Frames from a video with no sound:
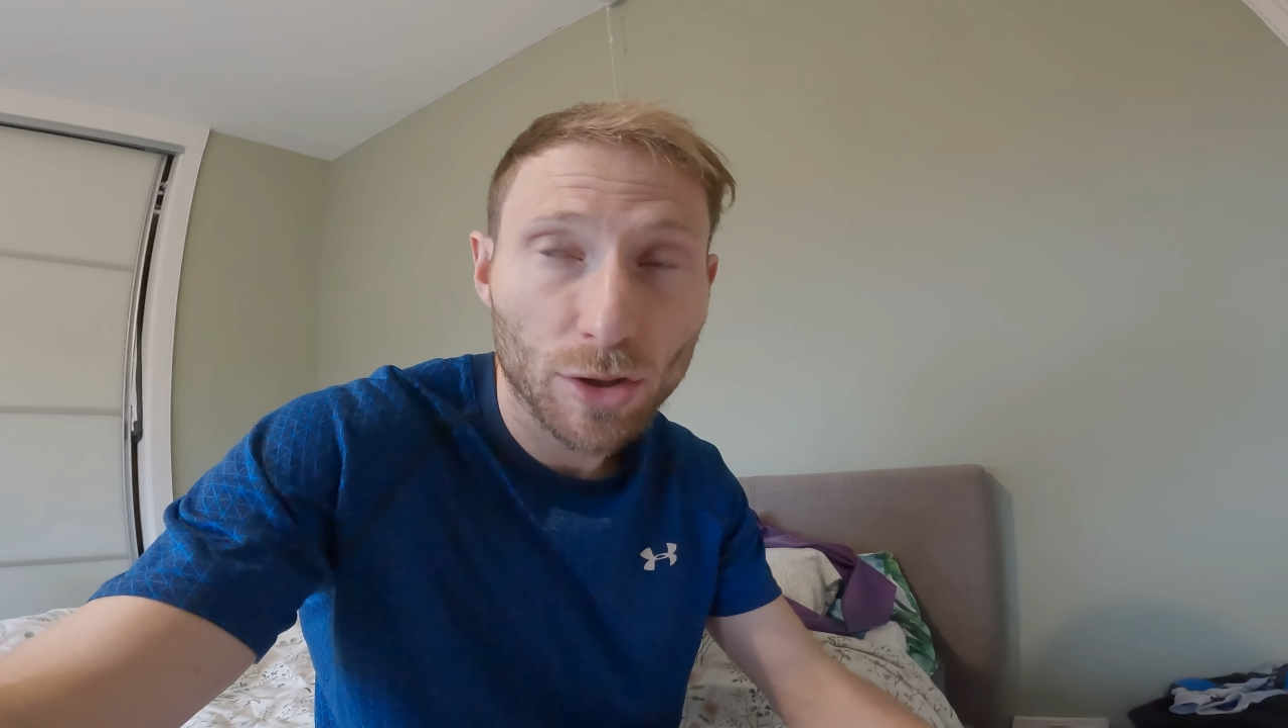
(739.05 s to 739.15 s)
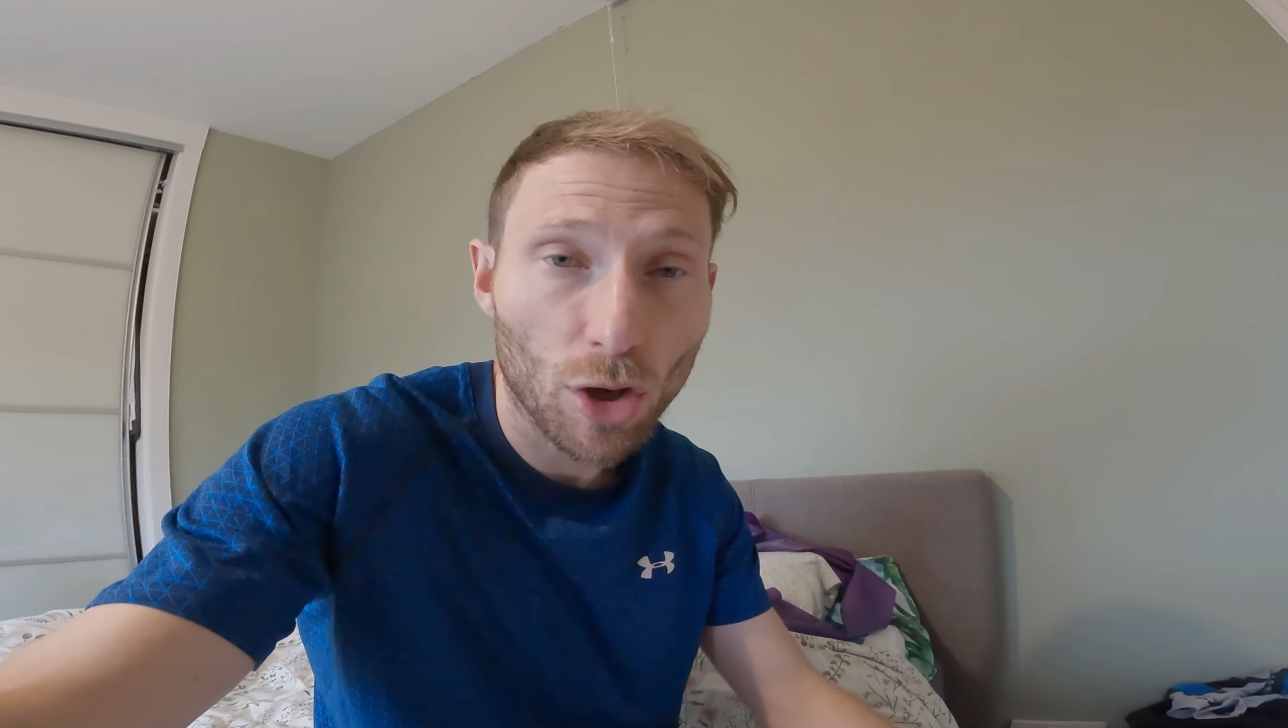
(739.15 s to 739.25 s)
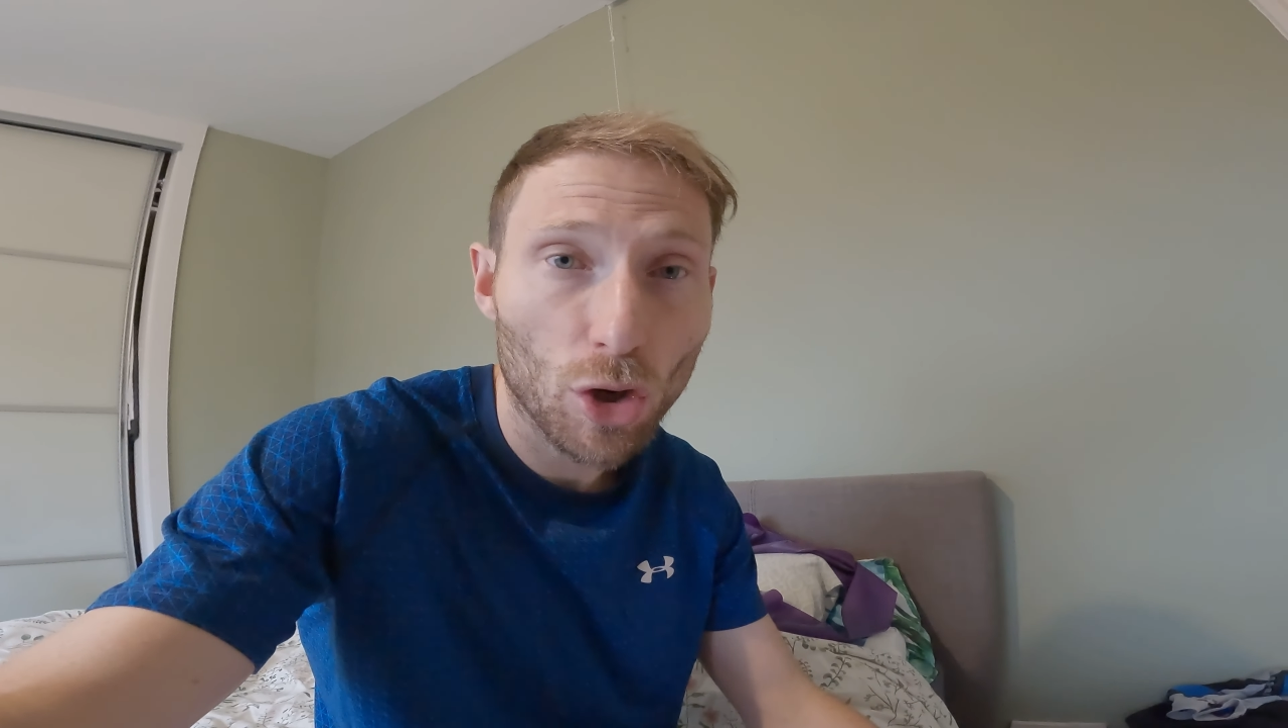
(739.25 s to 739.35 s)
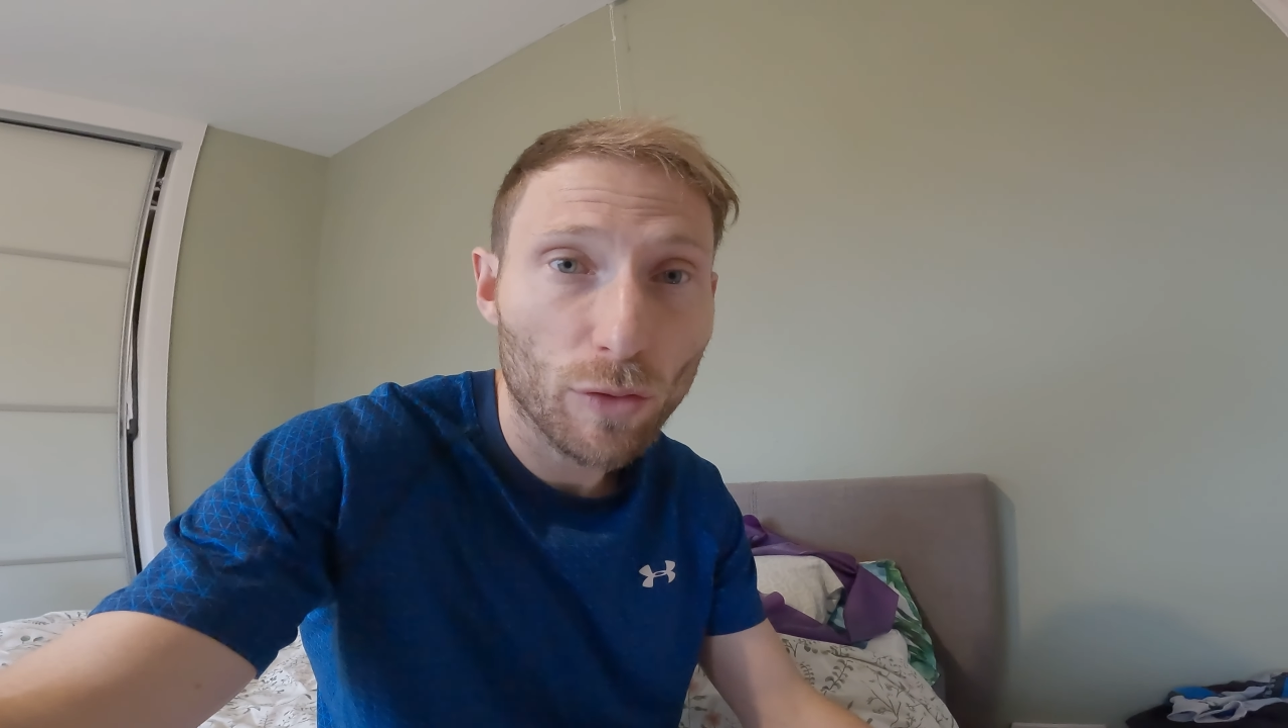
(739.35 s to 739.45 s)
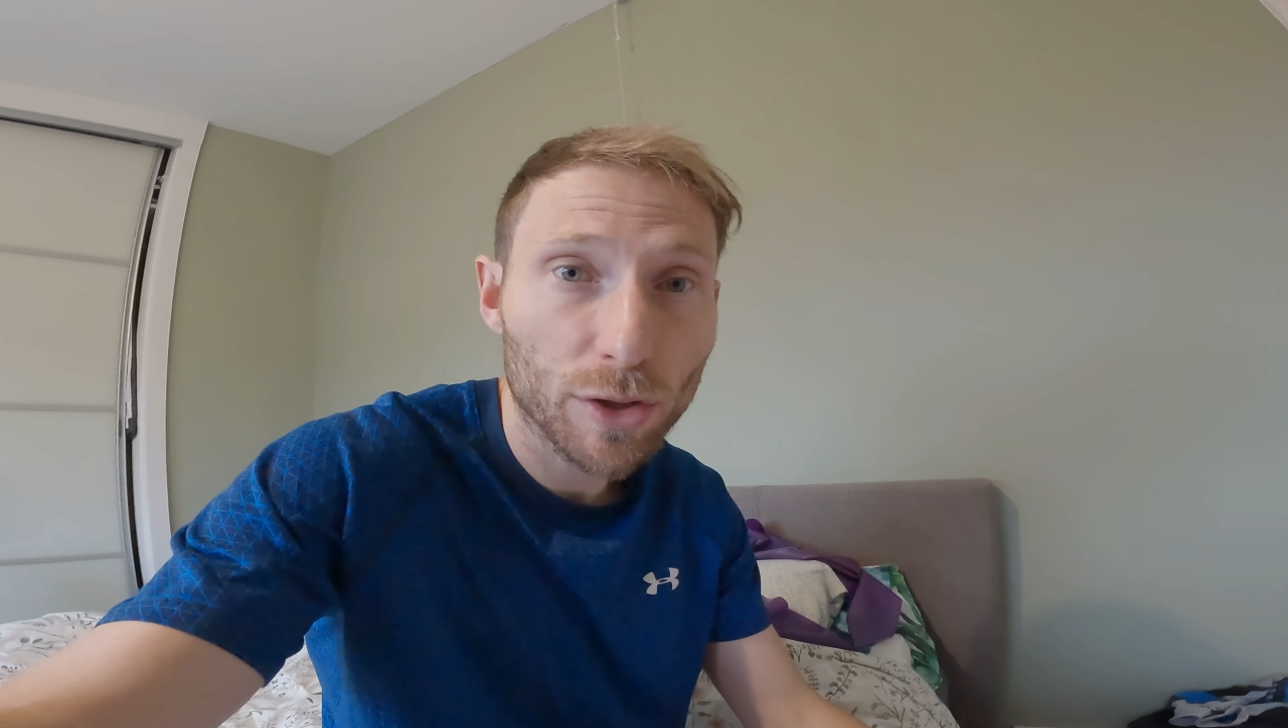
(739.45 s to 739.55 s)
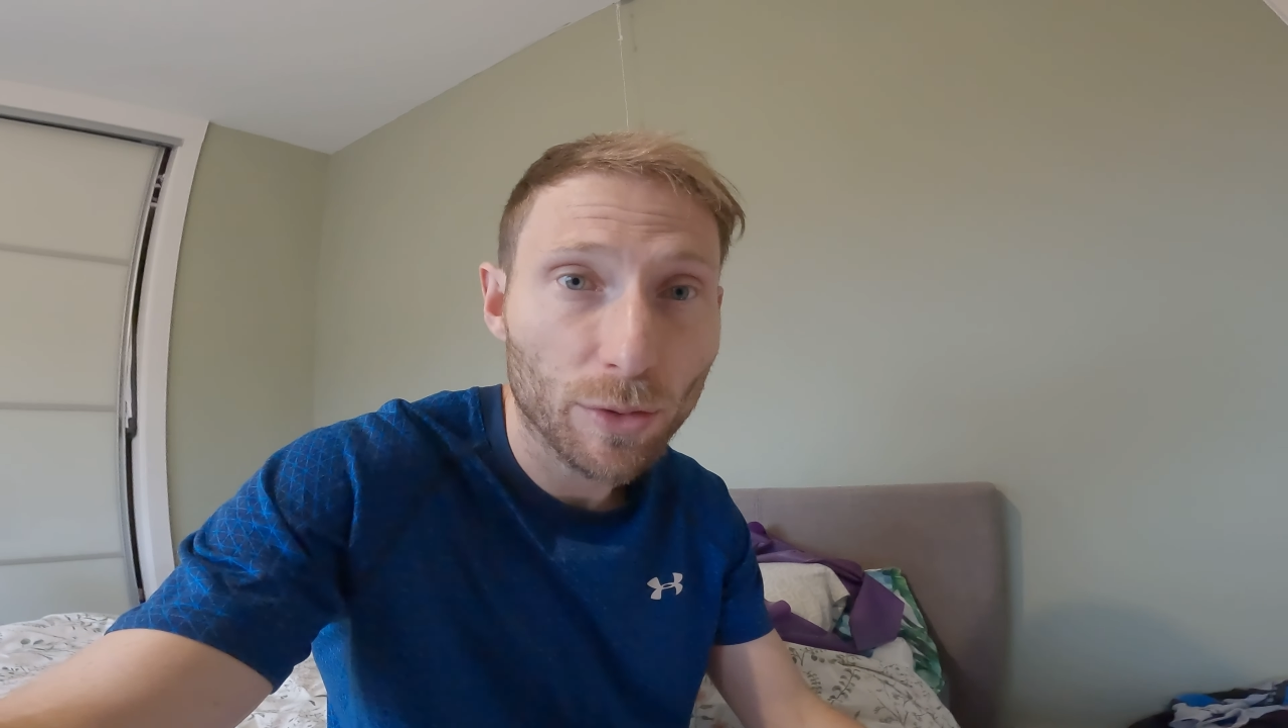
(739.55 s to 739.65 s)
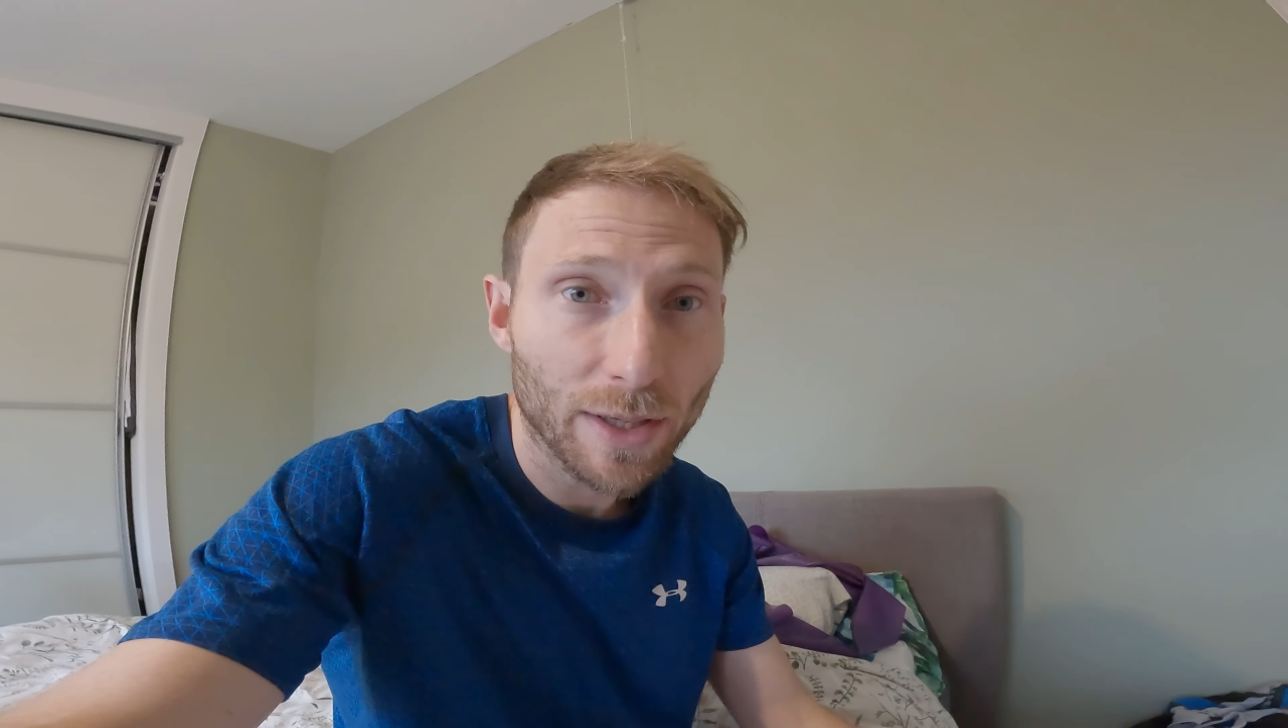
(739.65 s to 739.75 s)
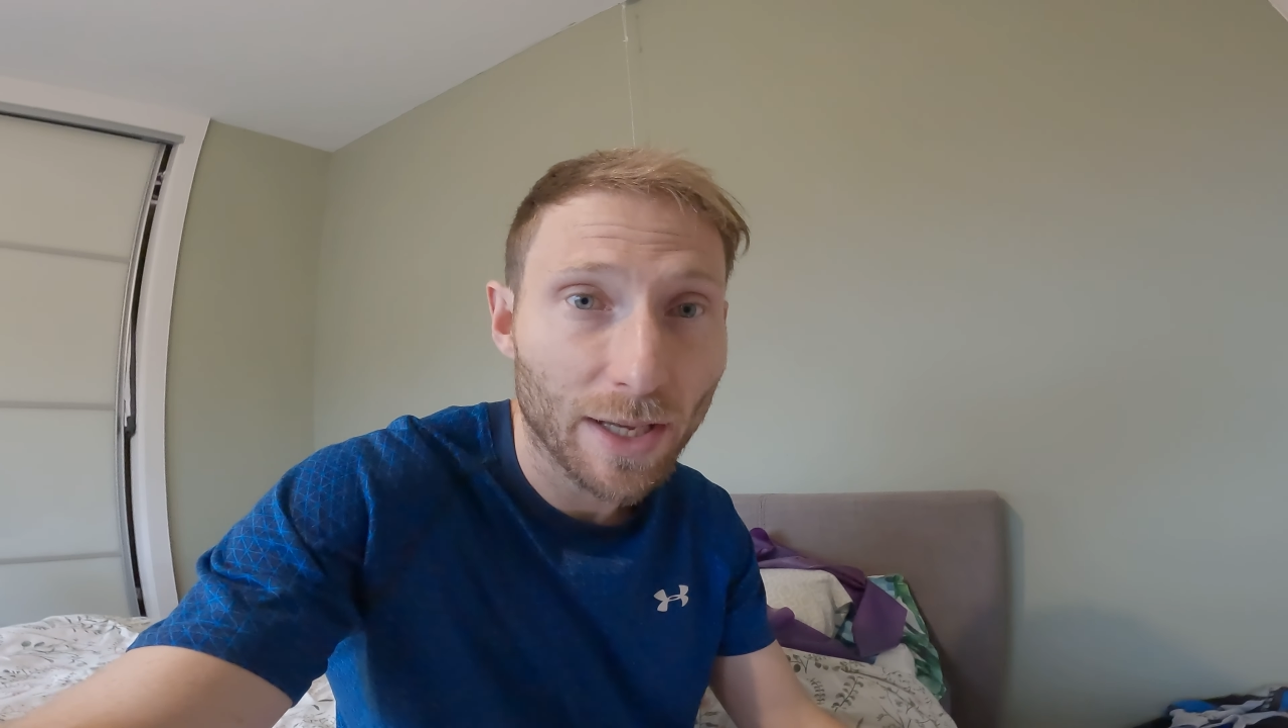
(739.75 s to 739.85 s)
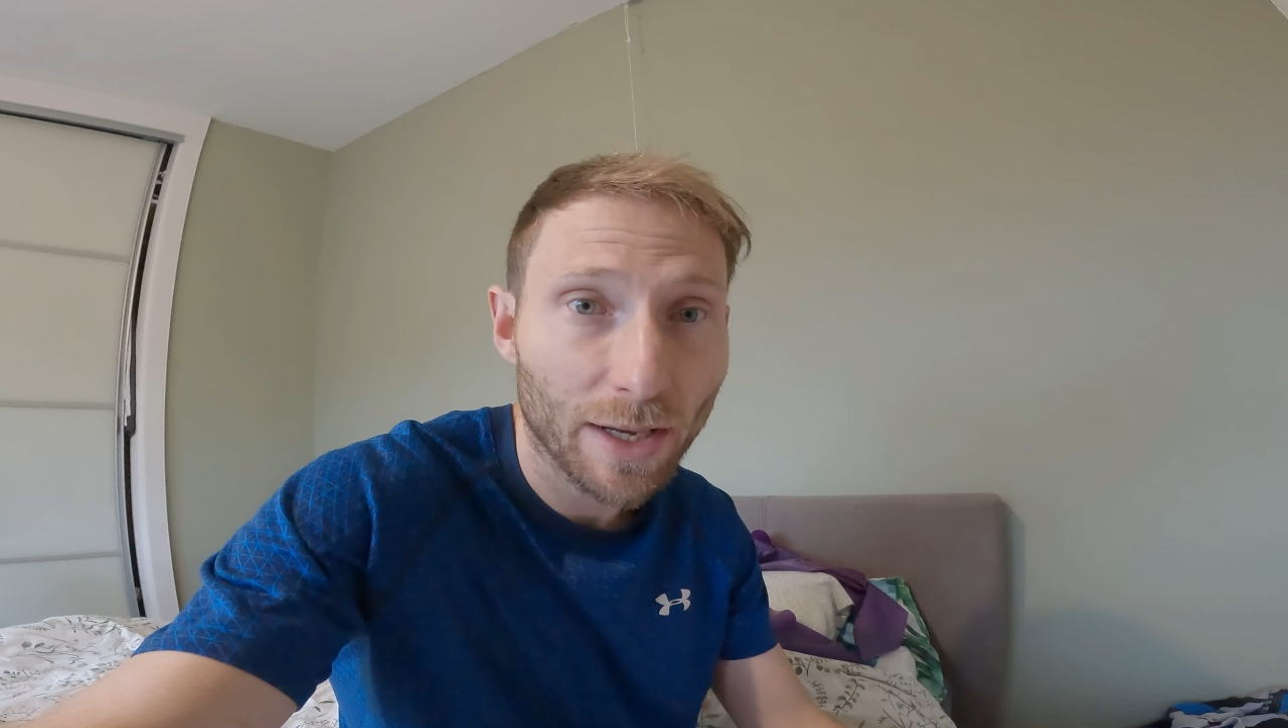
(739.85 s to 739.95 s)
not overdoing